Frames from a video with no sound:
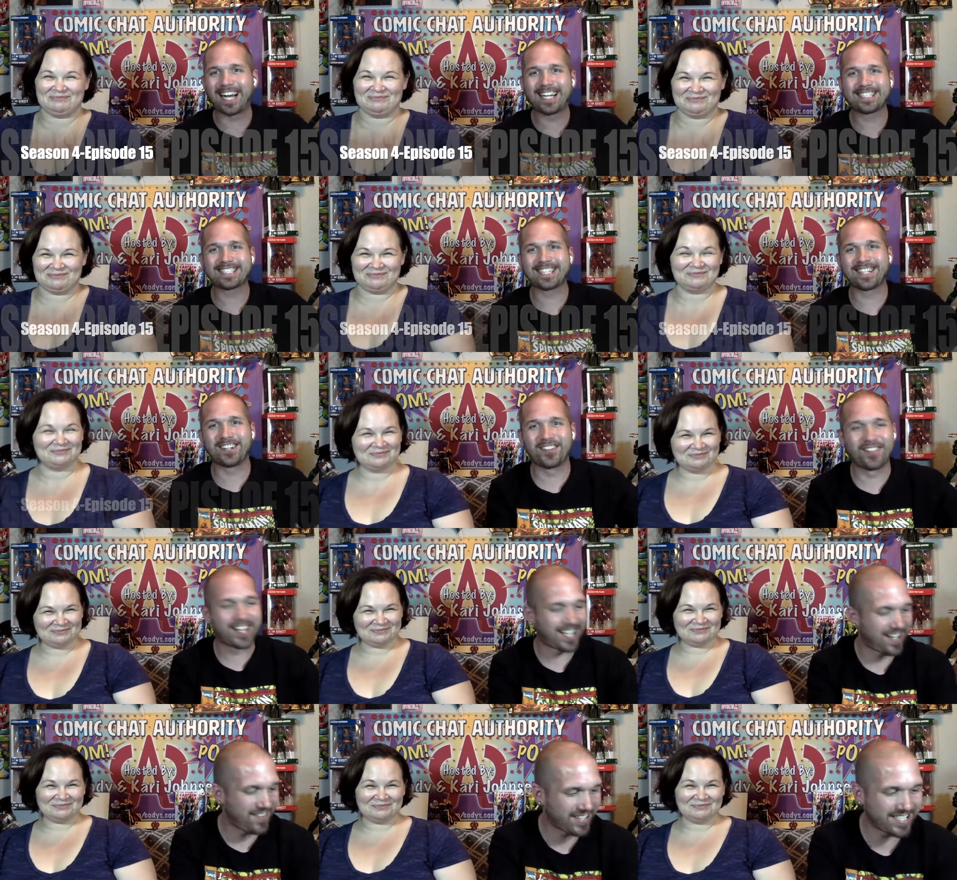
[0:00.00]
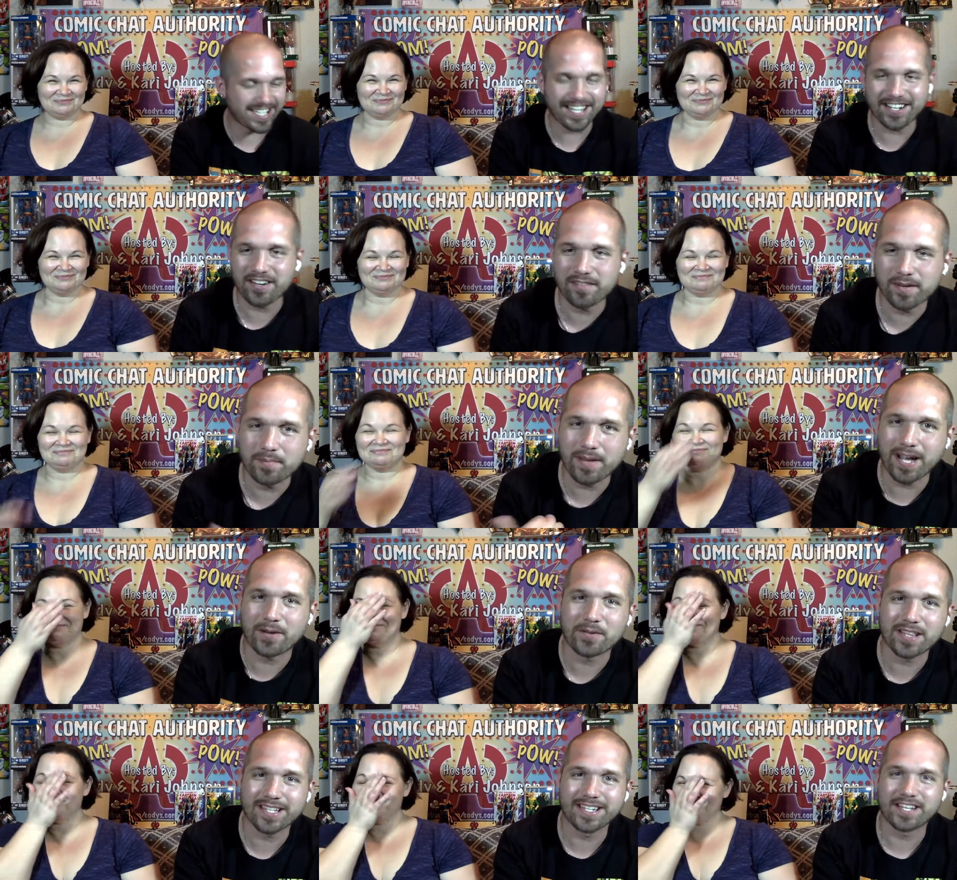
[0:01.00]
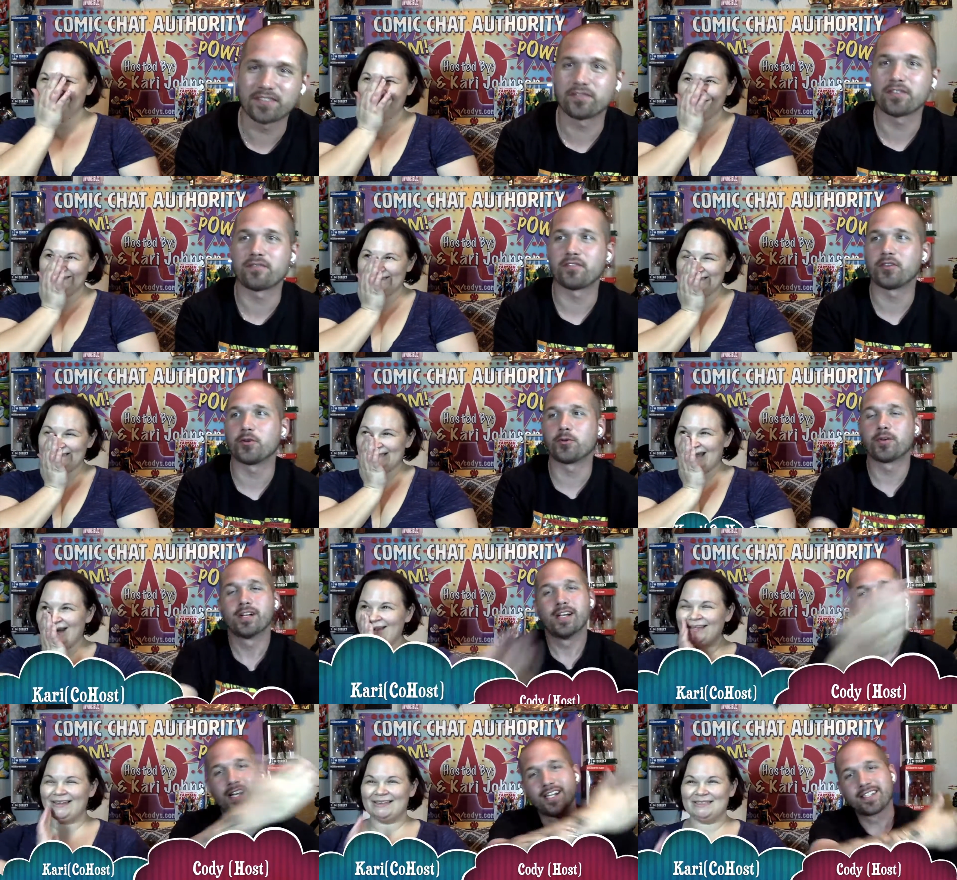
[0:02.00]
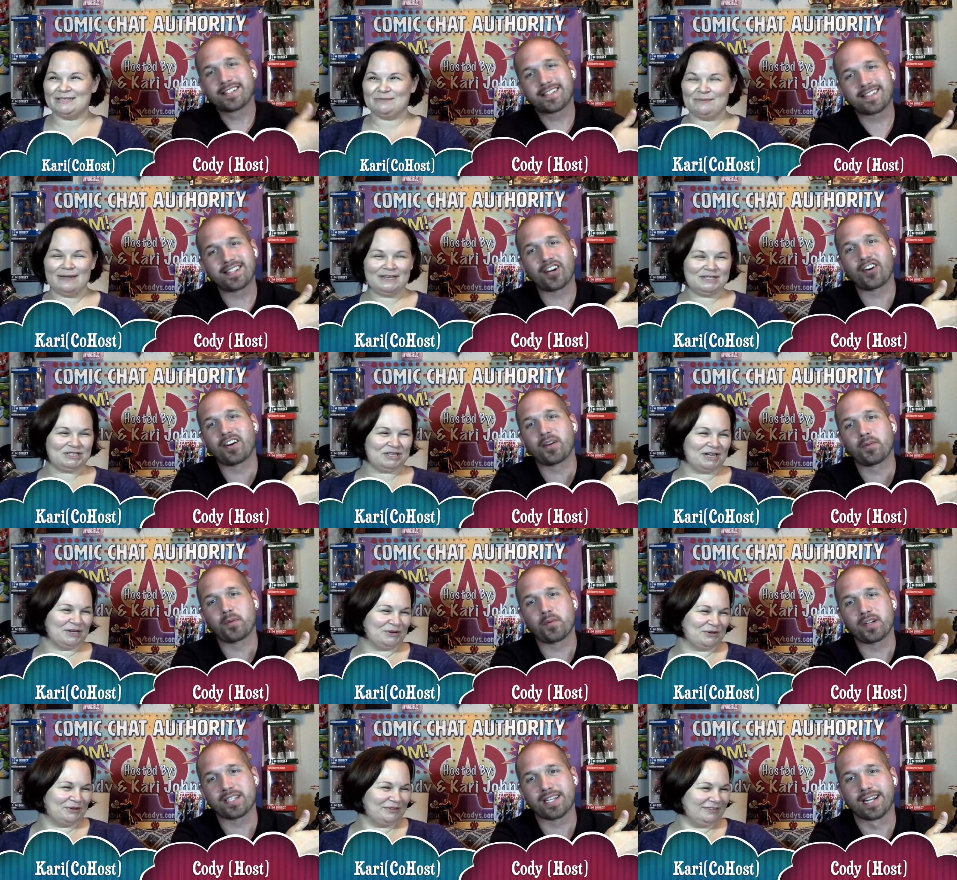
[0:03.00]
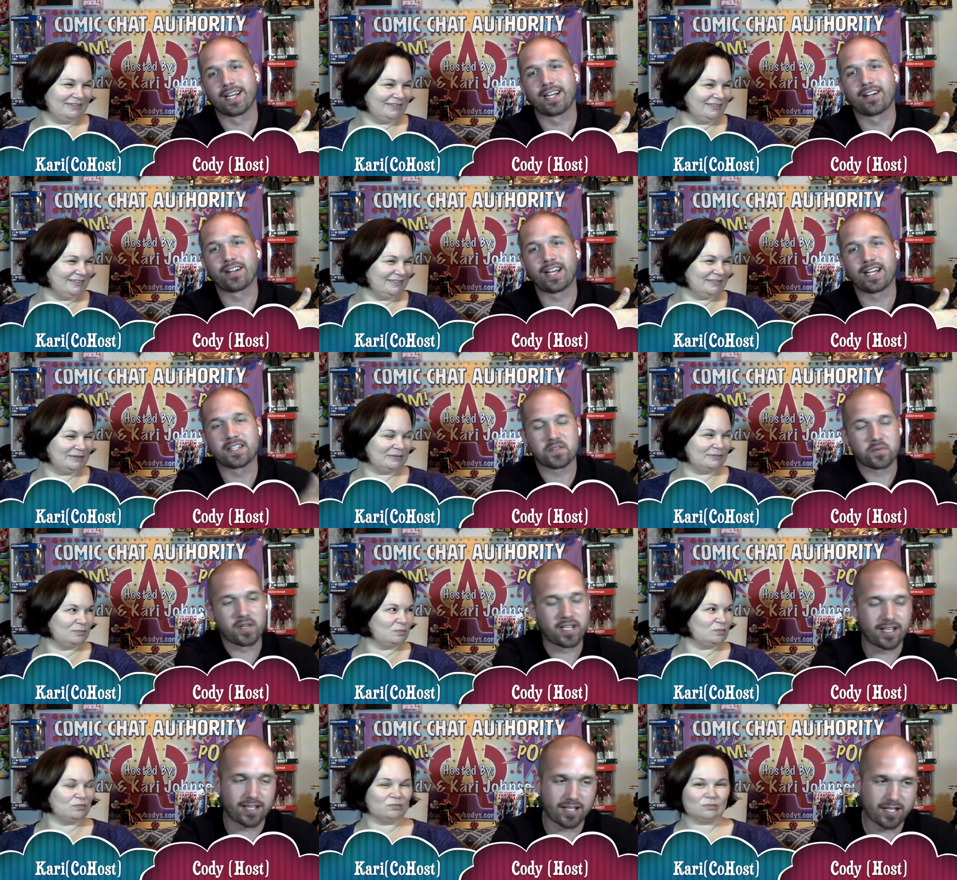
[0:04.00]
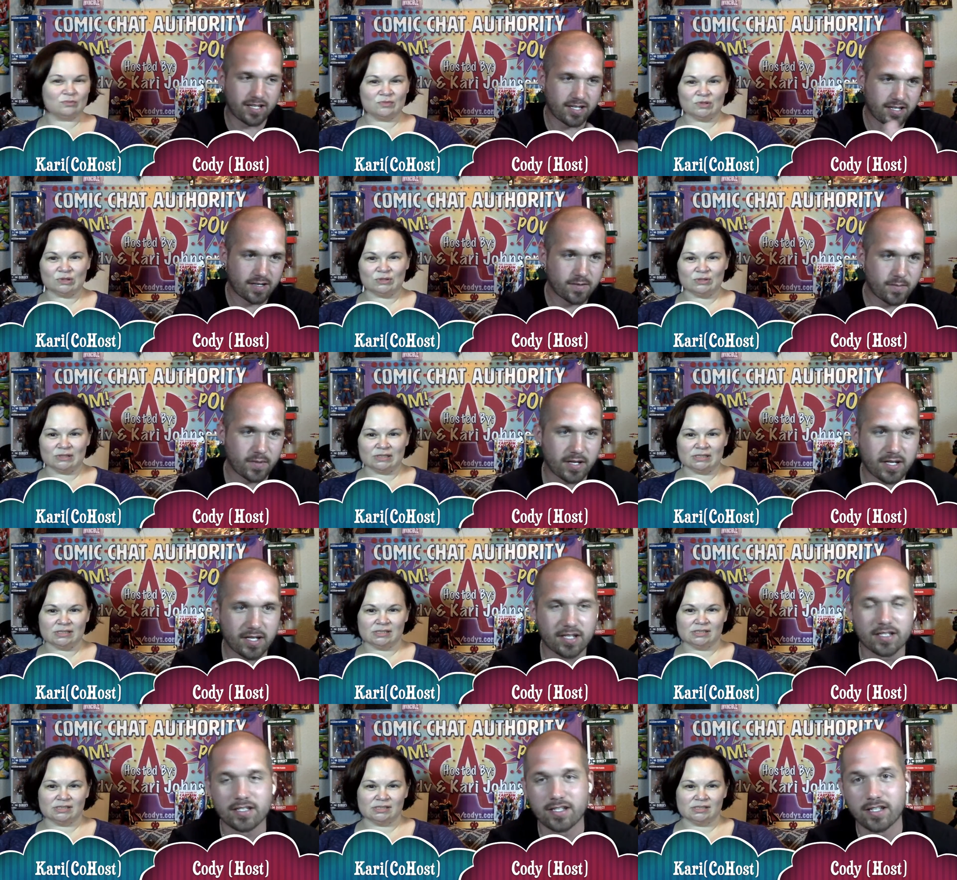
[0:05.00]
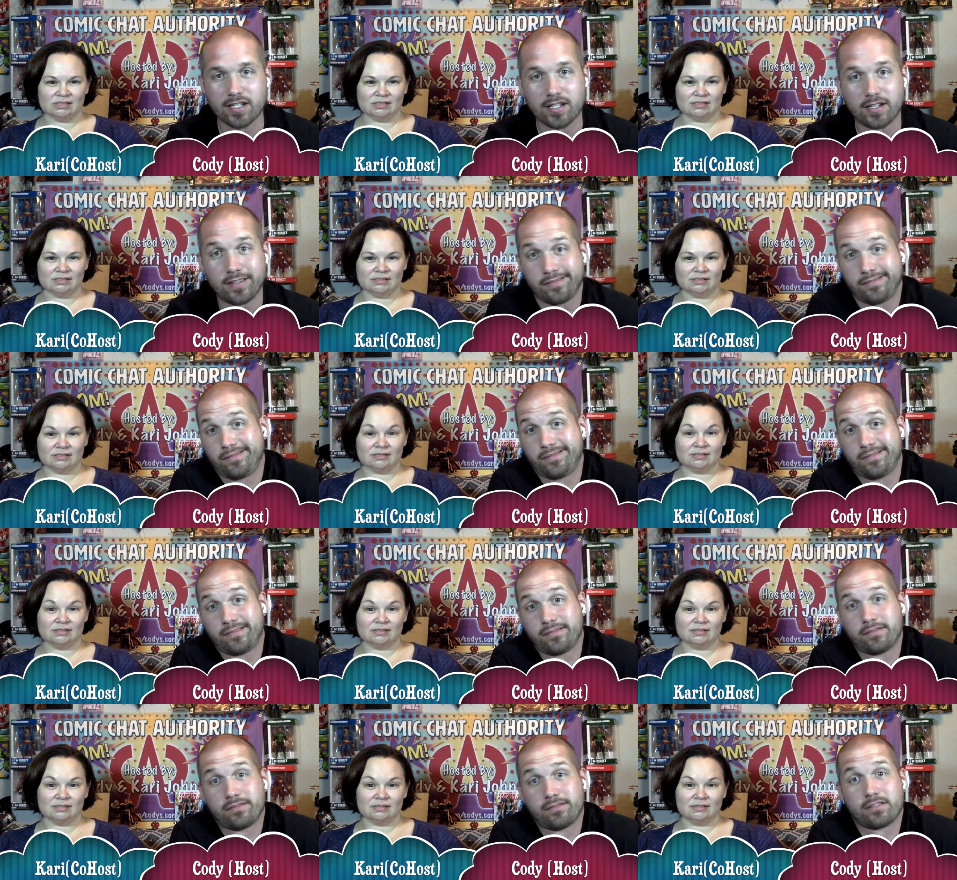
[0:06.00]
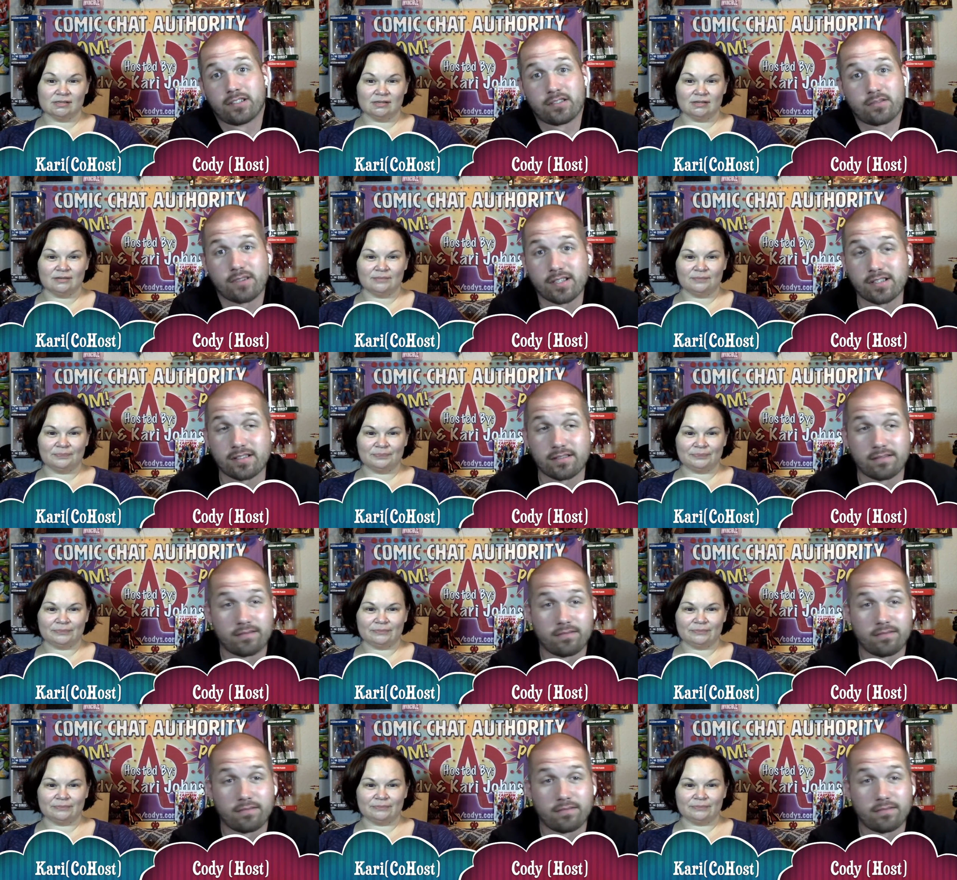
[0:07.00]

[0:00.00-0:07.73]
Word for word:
Speaker 1: how's it going, my comic cat army? Back with another review. Sorry we wasn't here last week because just wasn't